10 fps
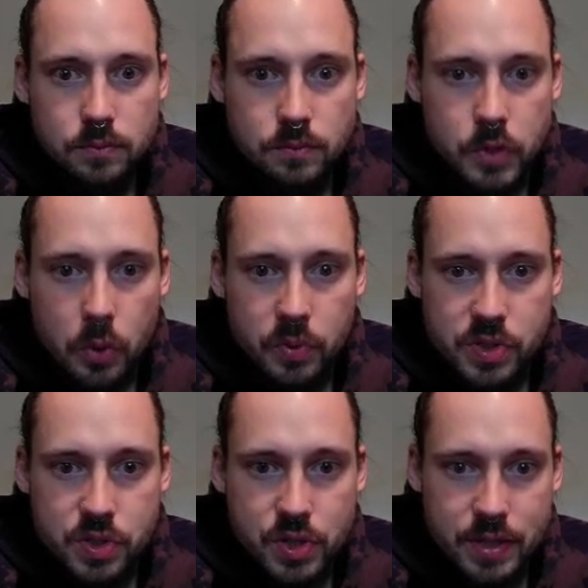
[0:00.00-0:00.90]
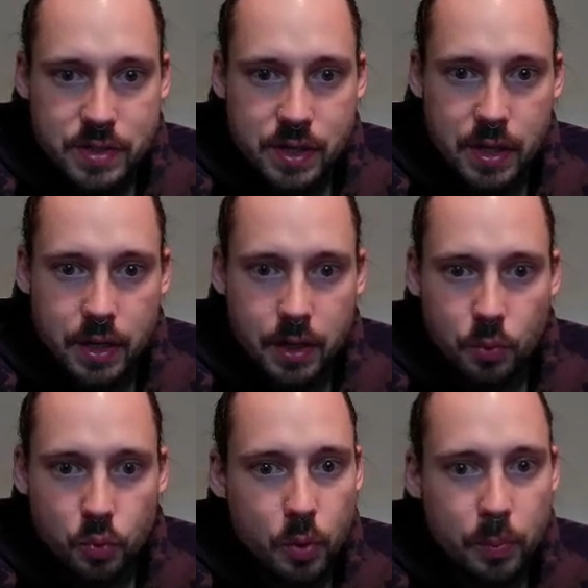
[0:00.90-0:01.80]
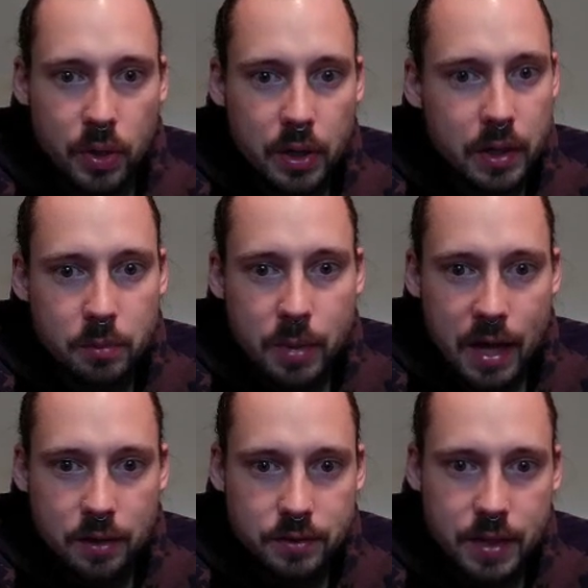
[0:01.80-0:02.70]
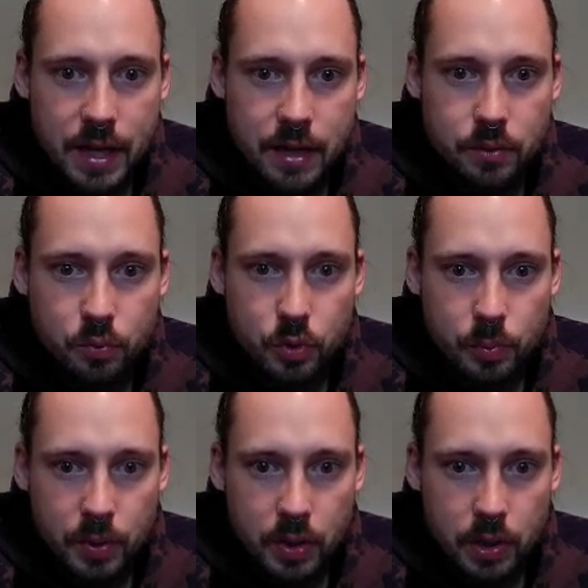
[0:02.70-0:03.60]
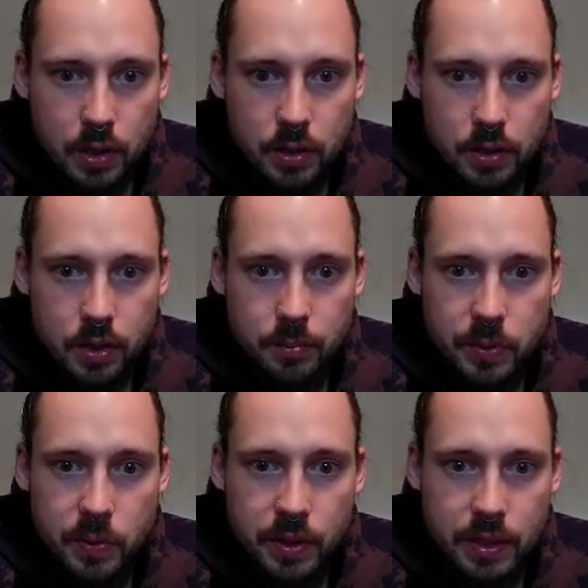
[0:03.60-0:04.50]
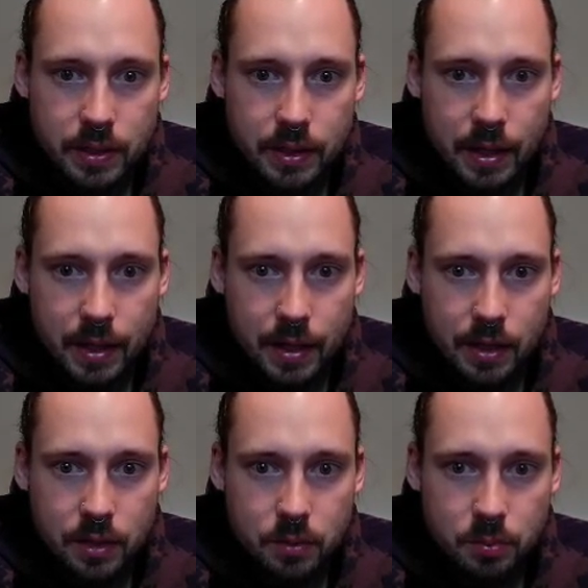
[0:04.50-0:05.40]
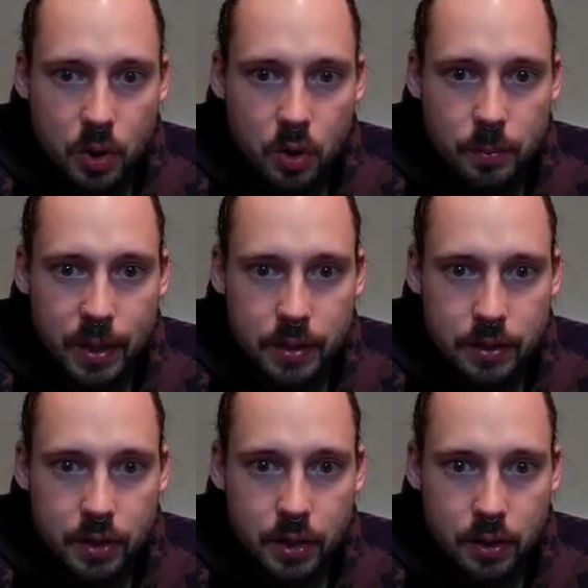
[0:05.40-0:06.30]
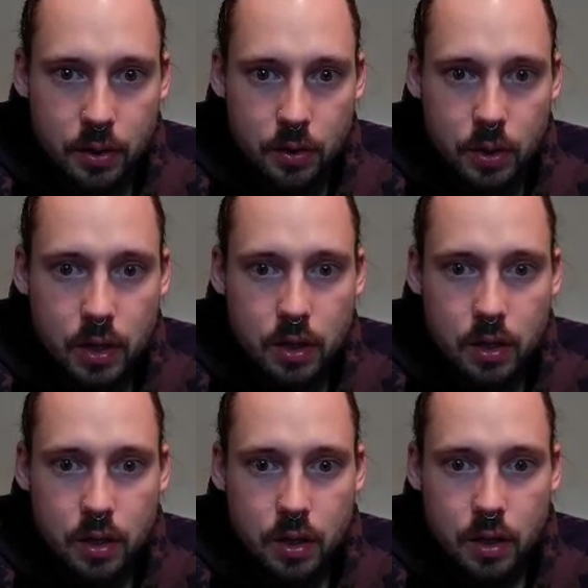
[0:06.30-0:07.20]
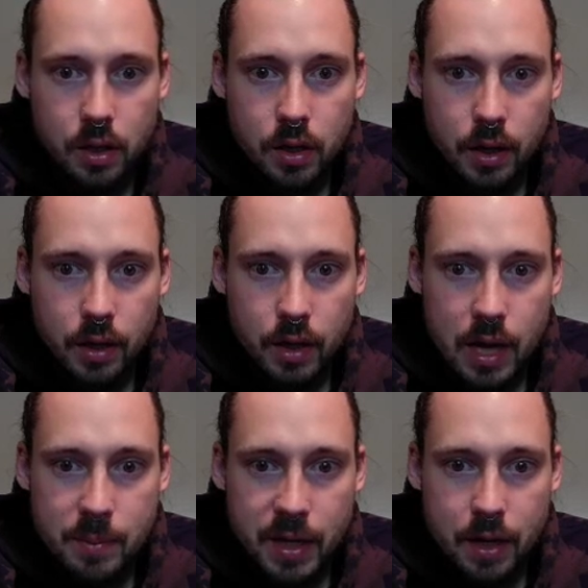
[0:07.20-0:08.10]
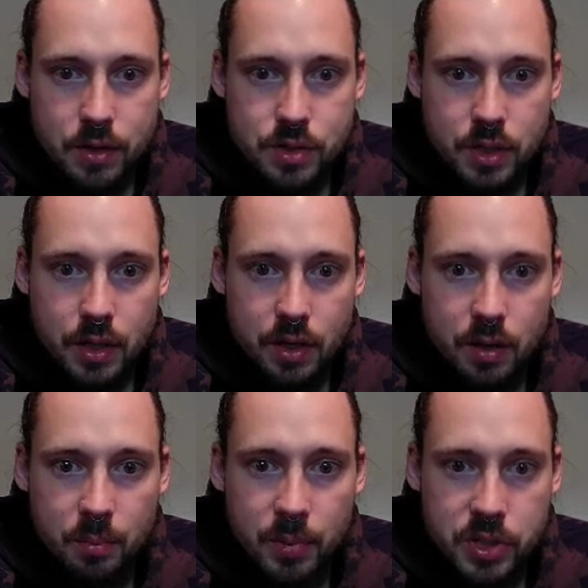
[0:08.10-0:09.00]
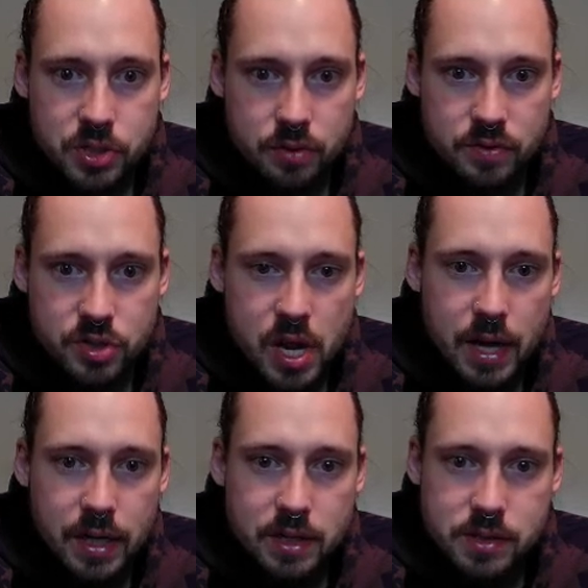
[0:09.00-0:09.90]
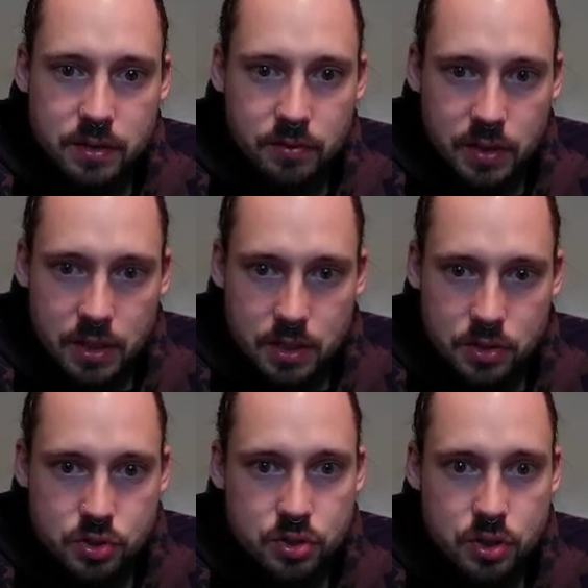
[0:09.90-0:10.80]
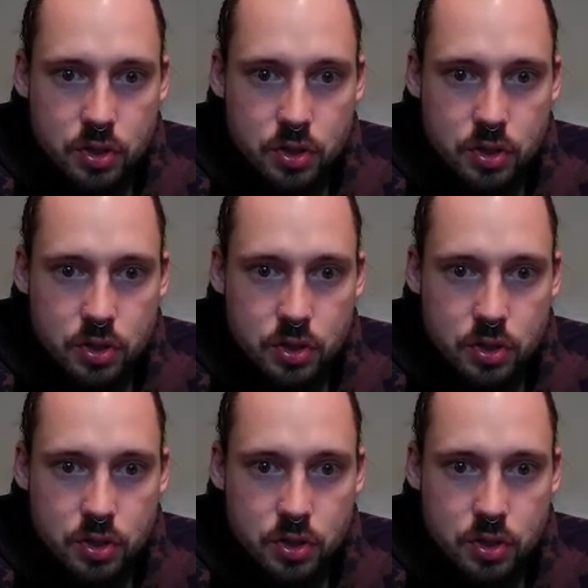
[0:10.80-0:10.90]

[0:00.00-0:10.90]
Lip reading: It was just Wooper and Paldean Wooper Community Day in Pokemon Go, and I managed to get a bunch of shinies of each.